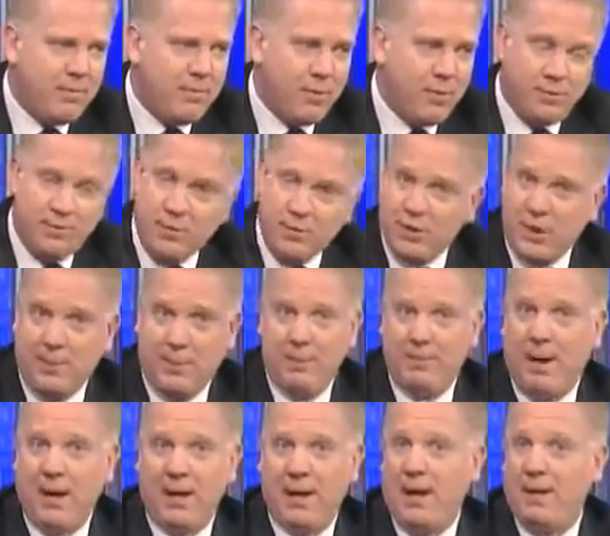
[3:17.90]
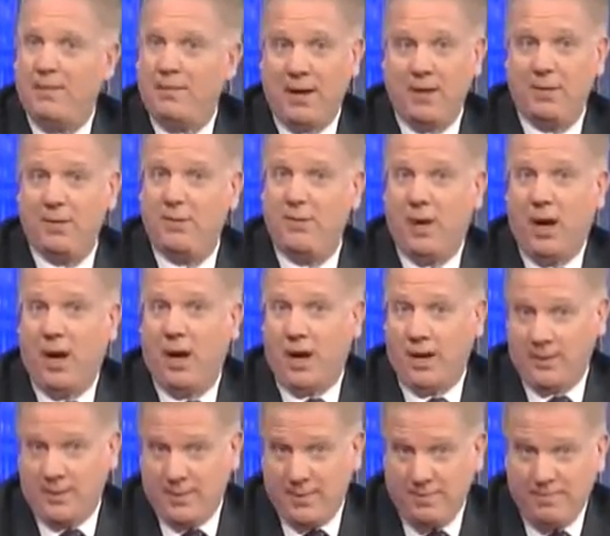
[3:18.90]
For the first time in my life, I do
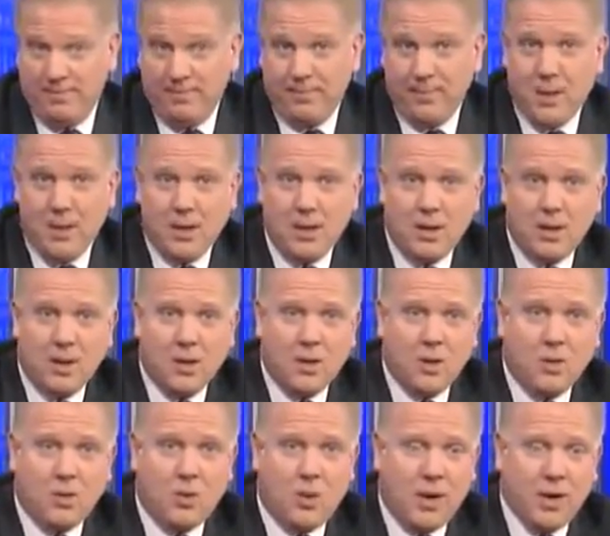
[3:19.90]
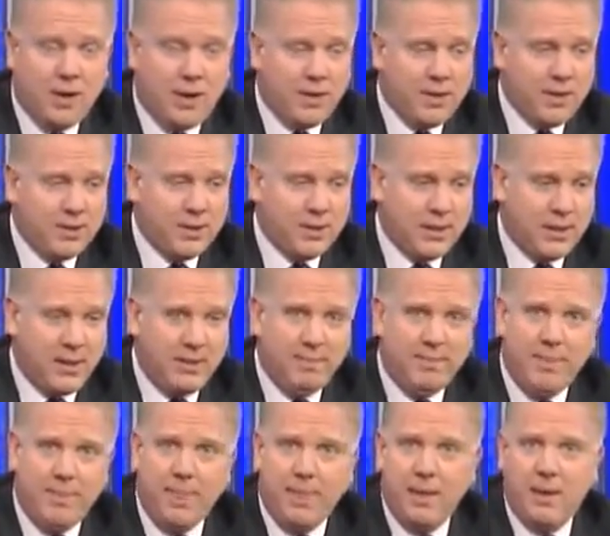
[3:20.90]
not. Quite honestly,
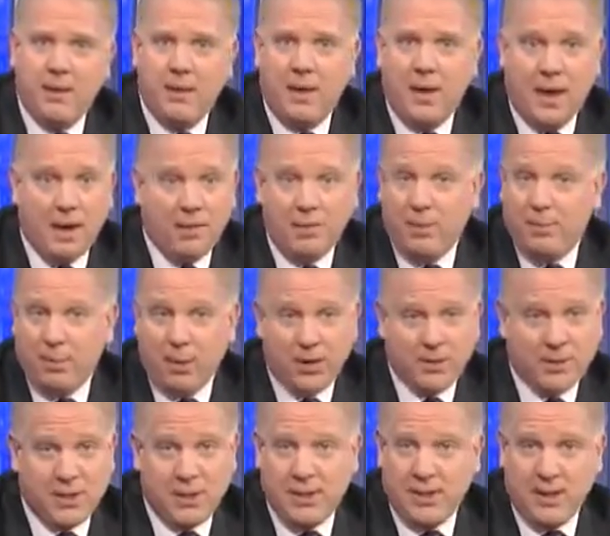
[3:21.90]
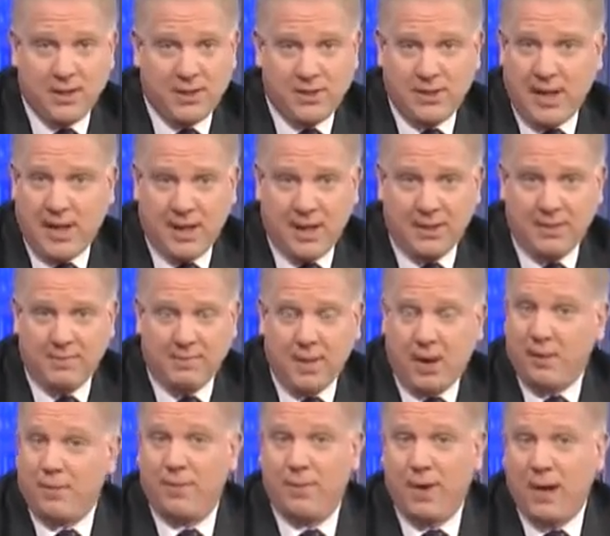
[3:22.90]
every president has said it.
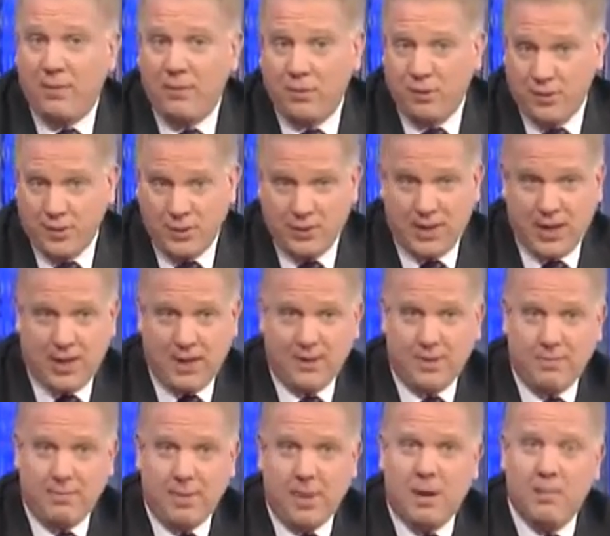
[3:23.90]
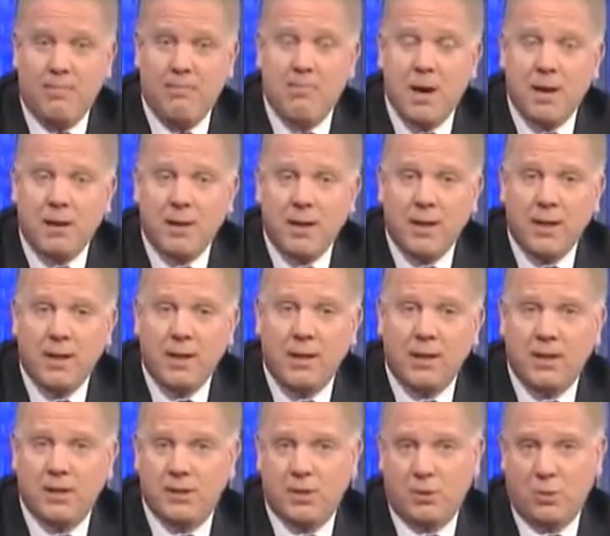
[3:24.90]
Our founders said it.
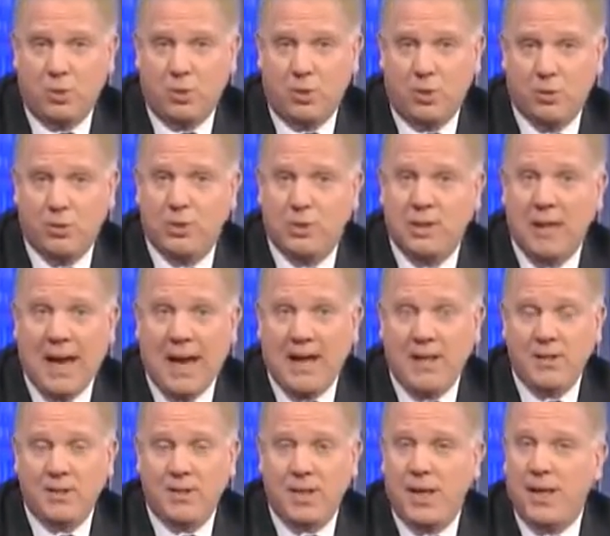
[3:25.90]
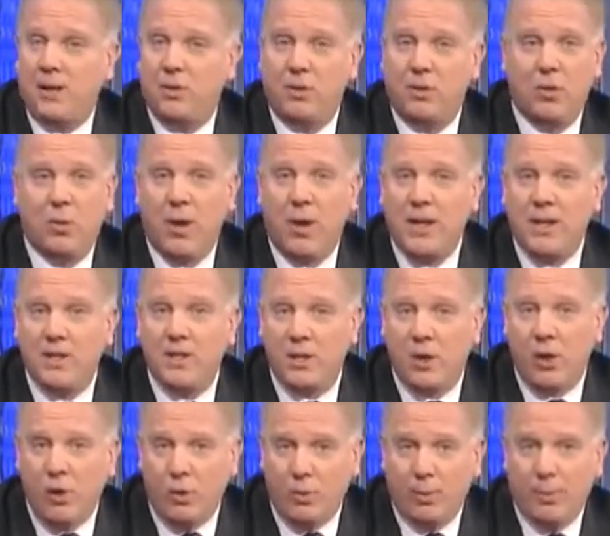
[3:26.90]
America is the world's last and
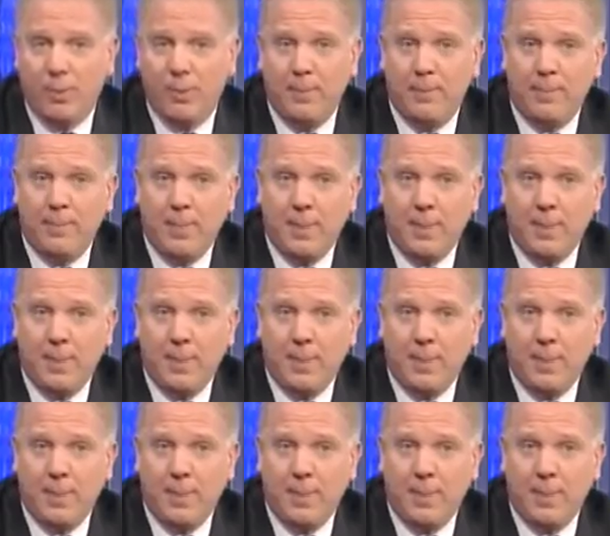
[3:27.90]
greatest hope.